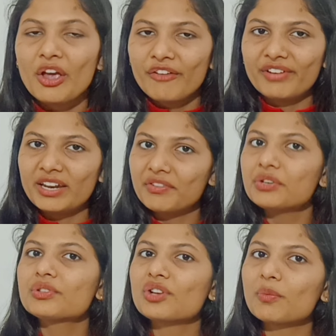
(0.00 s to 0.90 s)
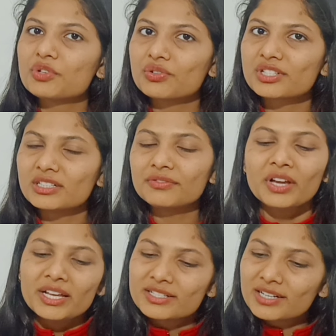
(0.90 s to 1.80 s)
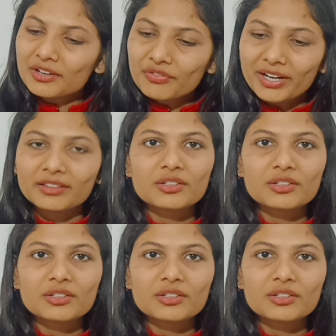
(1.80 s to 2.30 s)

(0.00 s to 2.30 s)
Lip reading: Whenever you stopped yourself, start find